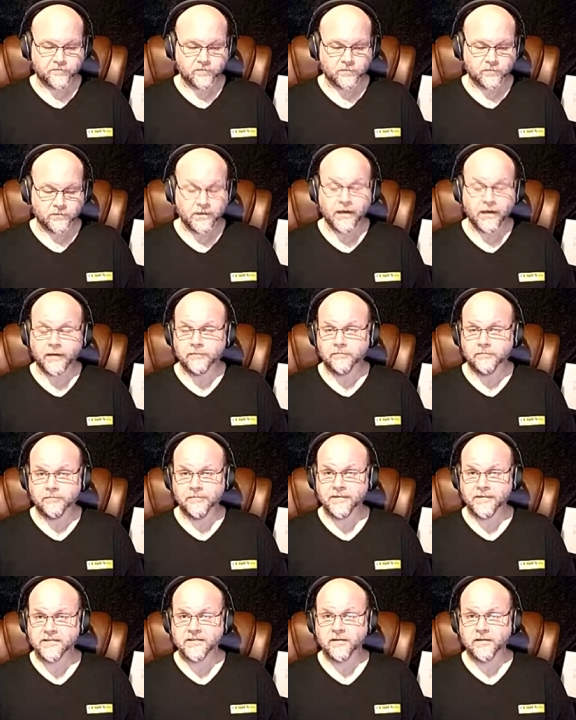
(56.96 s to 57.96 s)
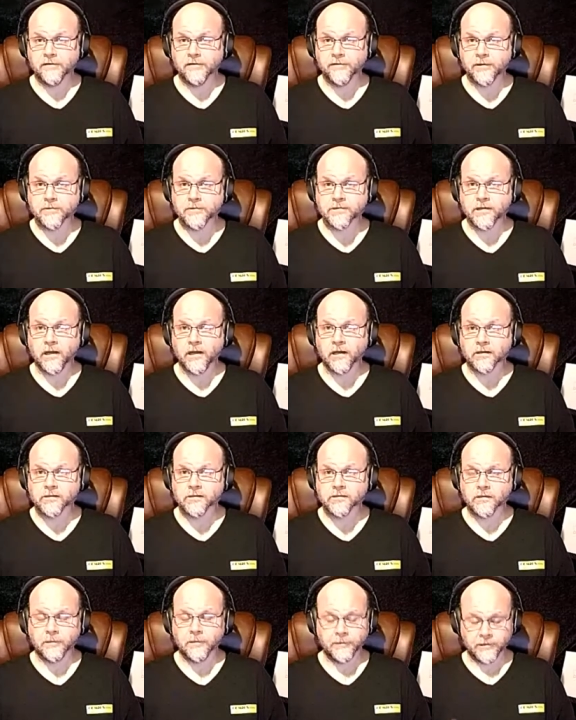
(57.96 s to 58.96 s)
Yeah, this interview sucks.
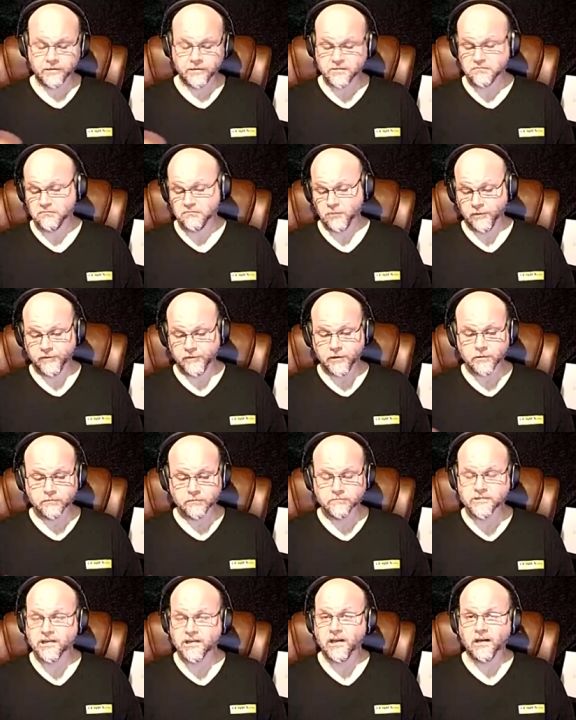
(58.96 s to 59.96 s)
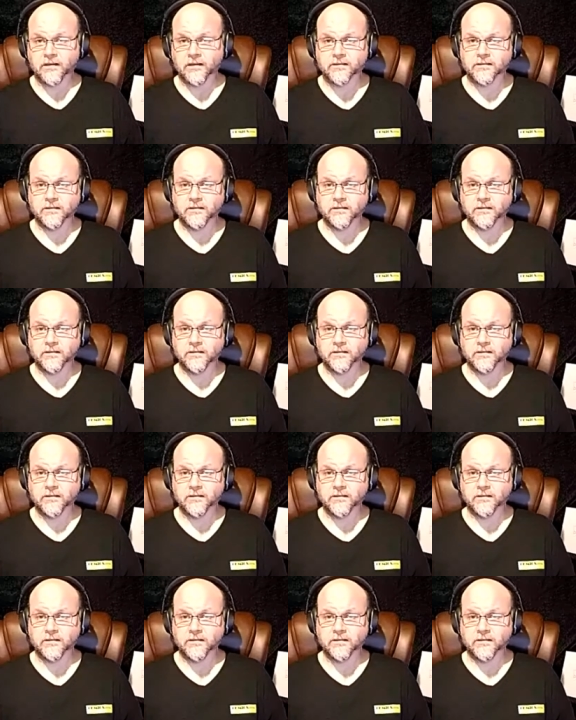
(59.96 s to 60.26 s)
I mean, this review sucks.